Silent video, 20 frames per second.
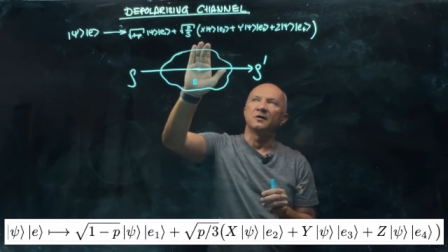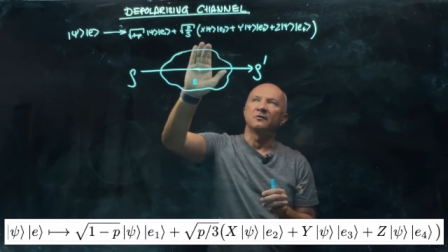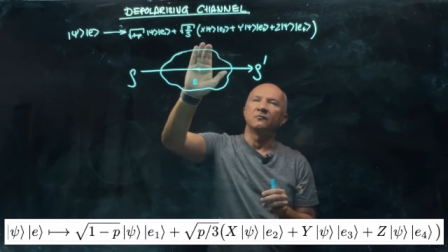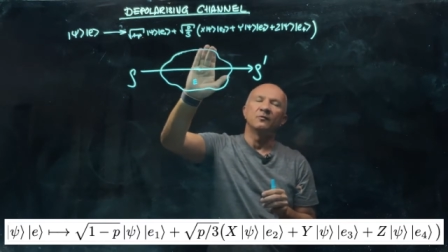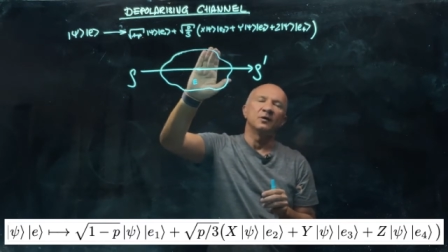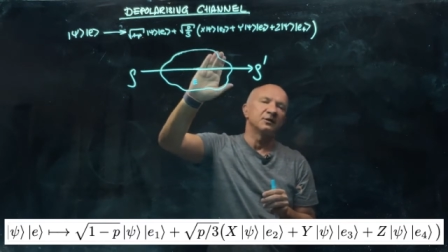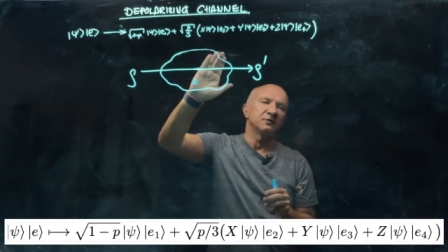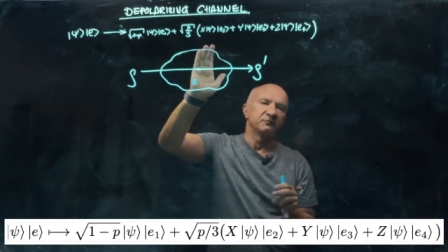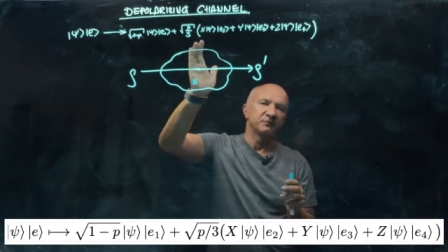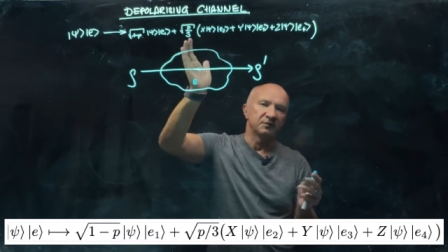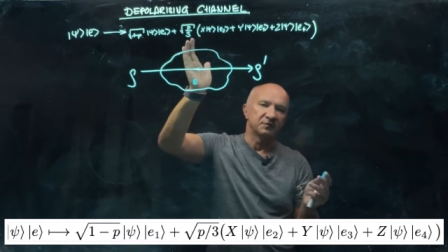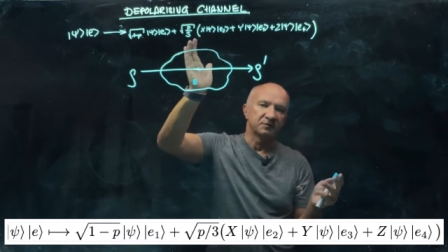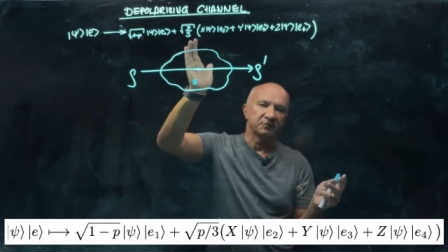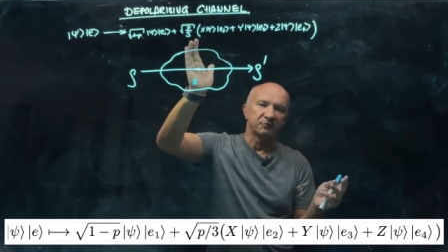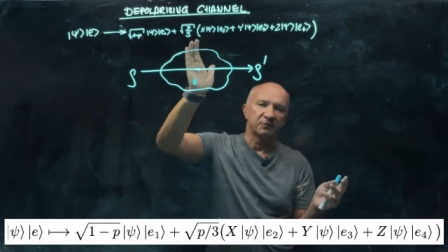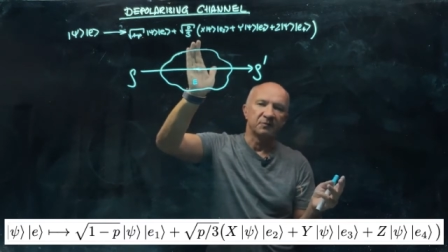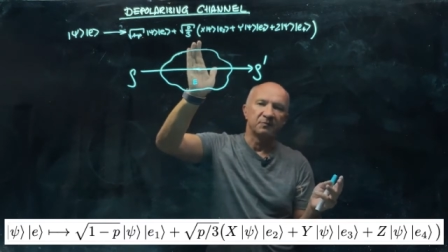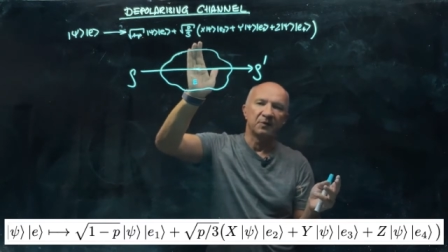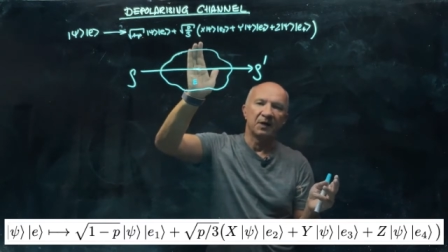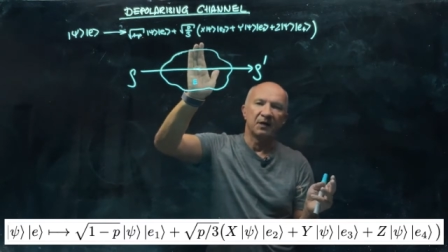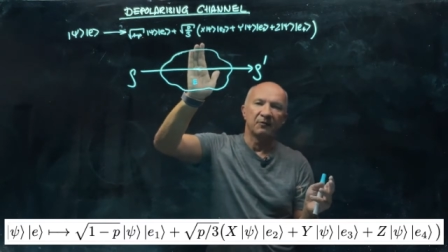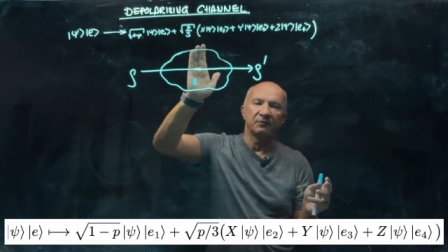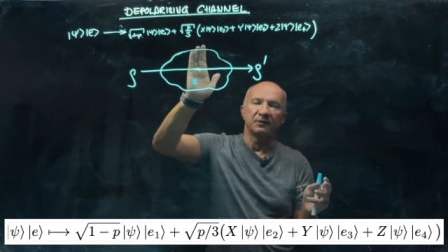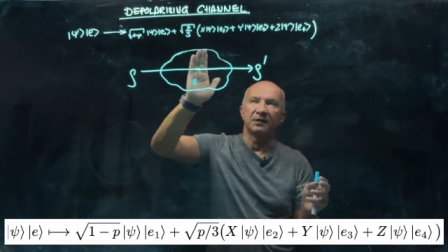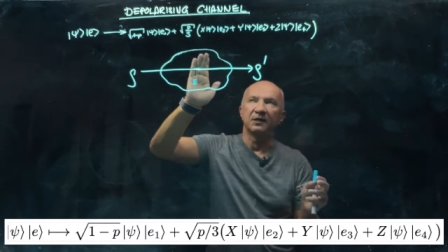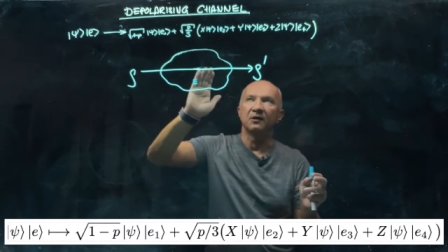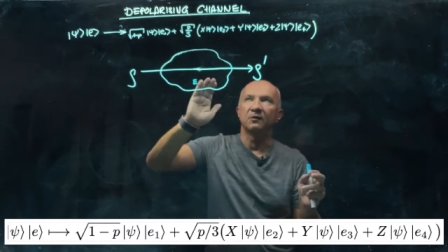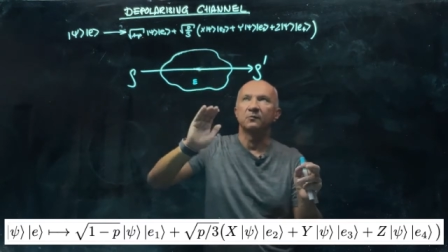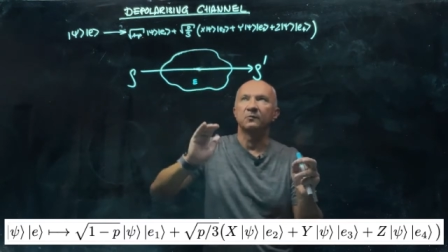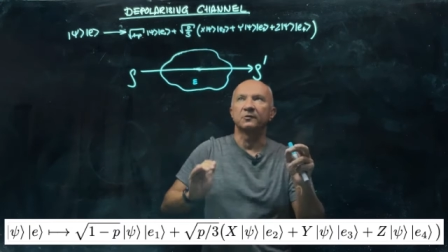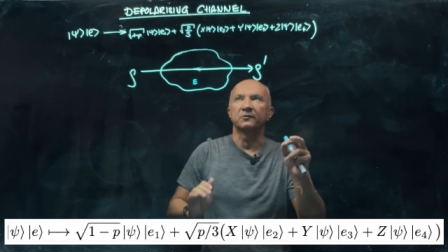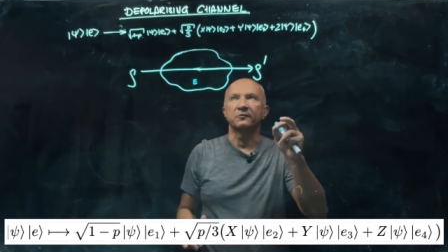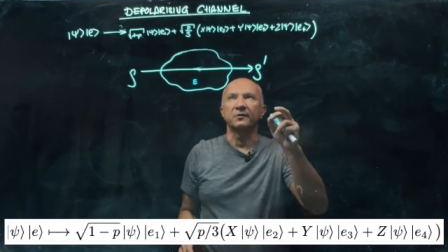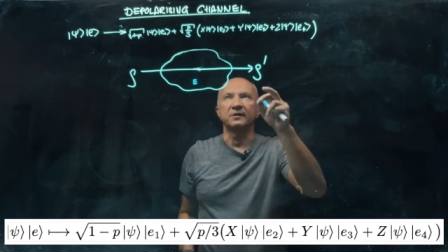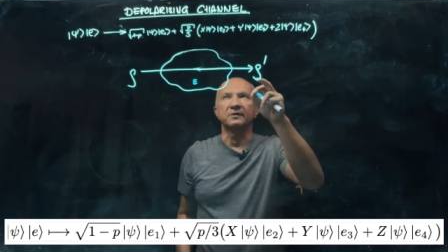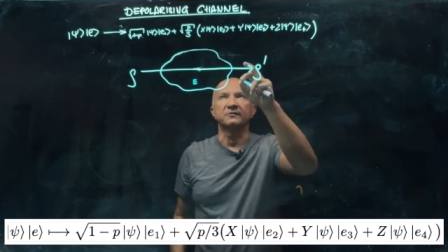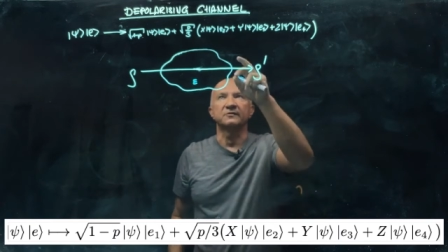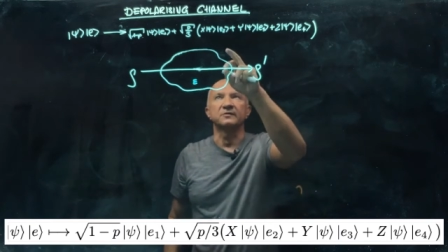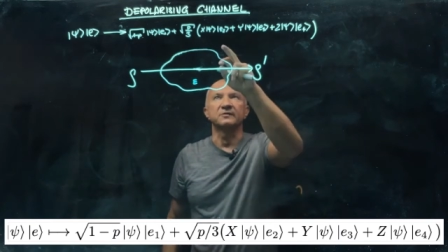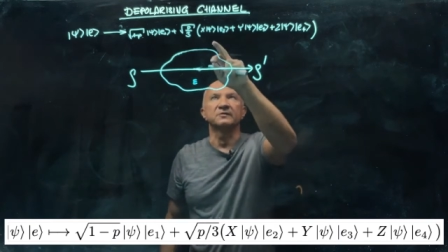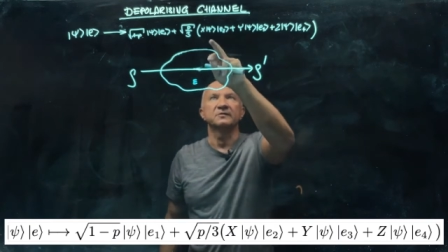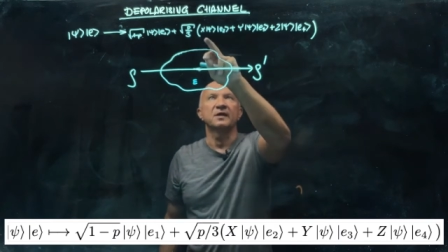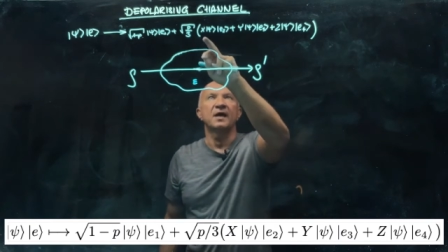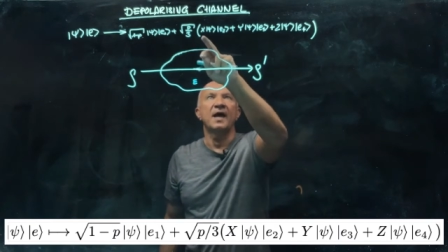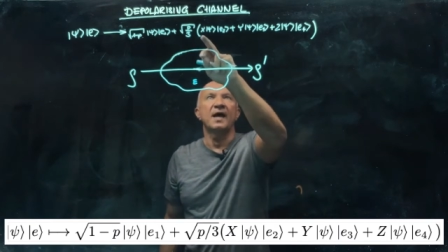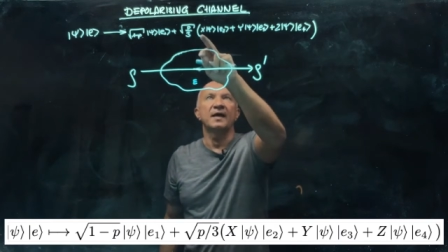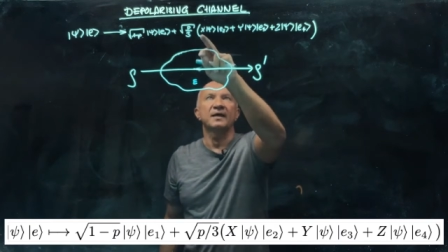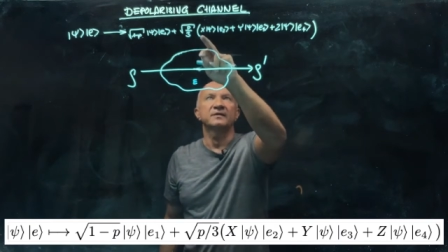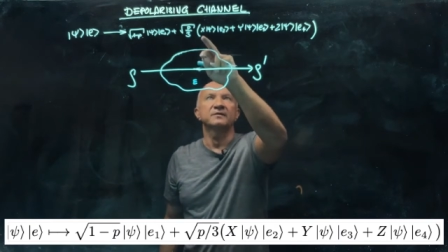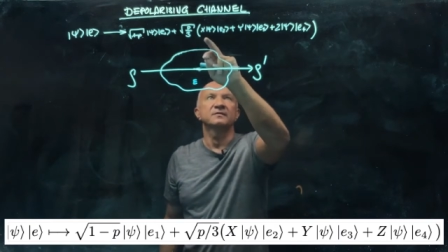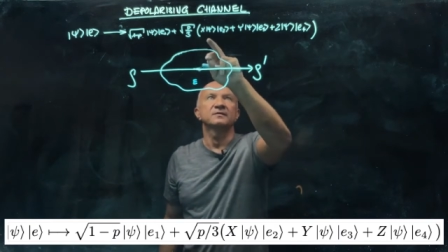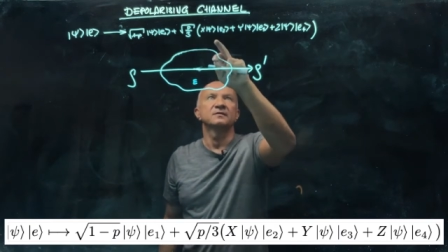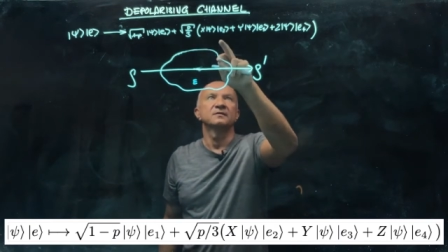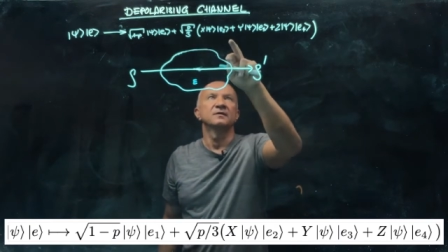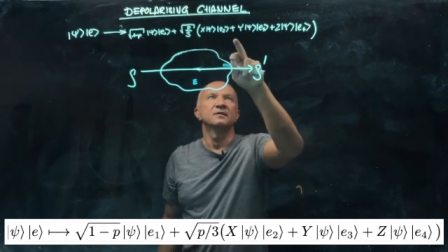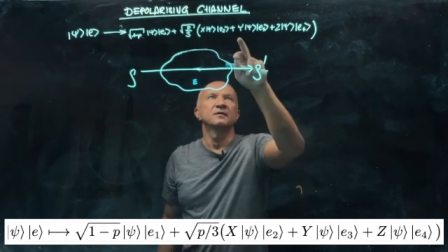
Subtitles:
one of the three Pauli operators, x,